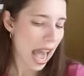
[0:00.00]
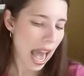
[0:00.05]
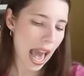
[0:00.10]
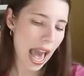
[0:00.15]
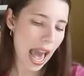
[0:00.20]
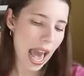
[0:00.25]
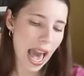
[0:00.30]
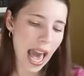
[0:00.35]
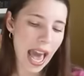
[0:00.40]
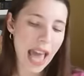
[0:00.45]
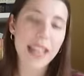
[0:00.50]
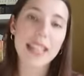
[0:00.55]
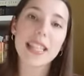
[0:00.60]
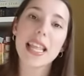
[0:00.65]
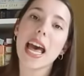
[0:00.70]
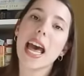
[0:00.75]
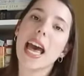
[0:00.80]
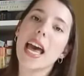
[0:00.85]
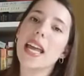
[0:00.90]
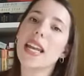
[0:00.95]
And
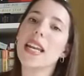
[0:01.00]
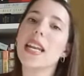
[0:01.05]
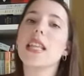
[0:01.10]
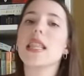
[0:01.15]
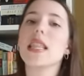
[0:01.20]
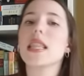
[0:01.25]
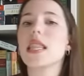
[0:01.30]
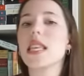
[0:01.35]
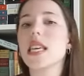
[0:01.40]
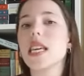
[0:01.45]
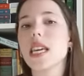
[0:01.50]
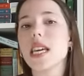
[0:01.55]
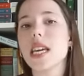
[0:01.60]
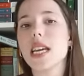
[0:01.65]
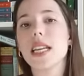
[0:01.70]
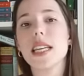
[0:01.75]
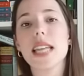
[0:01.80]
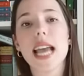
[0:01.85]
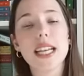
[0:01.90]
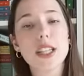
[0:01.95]
then the
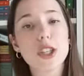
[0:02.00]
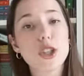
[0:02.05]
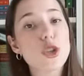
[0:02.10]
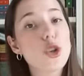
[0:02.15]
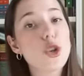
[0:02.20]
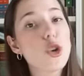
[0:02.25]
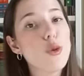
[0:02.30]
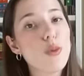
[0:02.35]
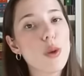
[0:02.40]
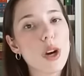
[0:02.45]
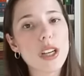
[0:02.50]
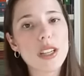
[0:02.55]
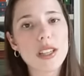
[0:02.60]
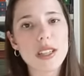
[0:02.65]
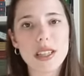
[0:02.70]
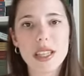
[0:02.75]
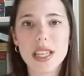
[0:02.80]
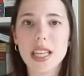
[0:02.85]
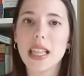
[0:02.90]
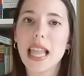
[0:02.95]
next two
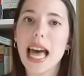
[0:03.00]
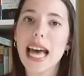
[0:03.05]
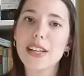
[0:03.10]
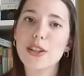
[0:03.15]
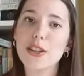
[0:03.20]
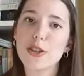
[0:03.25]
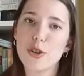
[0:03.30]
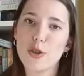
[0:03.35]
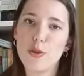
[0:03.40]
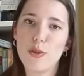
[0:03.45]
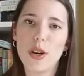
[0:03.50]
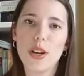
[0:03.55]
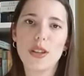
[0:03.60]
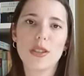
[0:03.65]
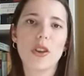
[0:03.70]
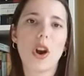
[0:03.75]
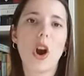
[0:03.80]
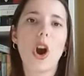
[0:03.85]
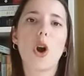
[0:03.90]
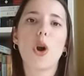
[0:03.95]
books, the last two books,
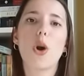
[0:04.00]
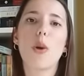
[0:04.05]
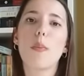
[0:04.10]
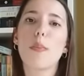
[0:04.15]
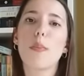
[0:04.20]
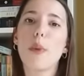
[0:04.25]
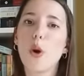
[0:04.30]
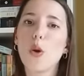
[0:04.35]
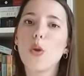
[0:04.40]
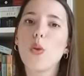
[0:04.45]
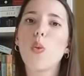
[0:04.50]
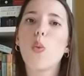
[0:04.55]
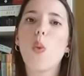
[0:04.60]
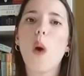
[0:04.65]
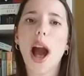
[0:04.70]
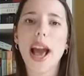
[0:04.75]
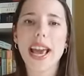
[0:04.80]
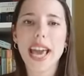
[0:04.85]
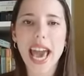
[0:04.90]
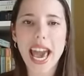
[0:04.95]
are both
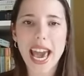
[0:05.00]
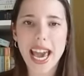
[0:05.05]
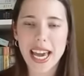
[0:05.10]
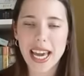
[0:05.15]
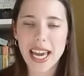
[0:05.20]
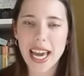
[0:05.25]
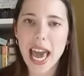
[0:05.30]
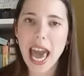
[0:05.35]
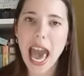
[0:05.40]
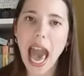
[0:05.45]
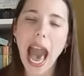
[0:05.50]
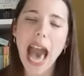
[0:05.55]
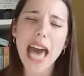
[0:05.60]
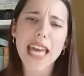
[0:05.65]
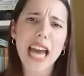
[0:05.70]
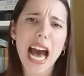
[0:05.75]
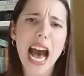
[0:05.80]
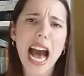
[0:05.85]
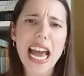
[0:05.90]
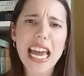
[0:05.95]
YA.
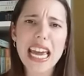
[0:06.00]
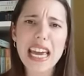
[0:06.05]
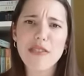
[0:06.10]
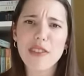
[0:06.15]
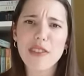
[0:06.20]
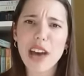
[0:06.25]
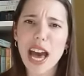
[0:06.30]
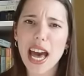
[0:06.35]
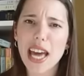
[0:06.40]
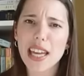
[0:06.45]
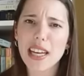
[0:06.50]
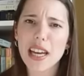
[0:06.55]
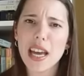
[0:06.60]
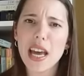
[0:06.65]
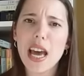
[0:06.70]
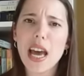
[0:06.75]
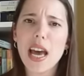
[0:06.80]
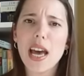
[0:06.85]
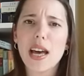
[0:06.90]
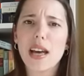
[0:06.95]
And I have had
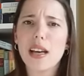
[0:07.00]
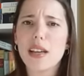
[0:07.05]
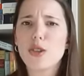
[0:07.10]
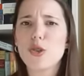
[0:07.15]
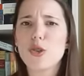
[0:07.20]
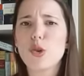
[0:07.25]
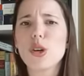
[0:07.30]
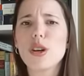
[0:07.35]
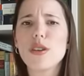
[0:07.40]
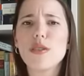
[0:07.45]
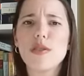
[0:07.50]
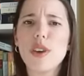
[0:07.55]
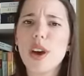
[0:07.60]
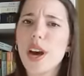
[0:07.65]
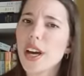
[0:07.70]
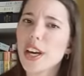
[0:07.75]
sort of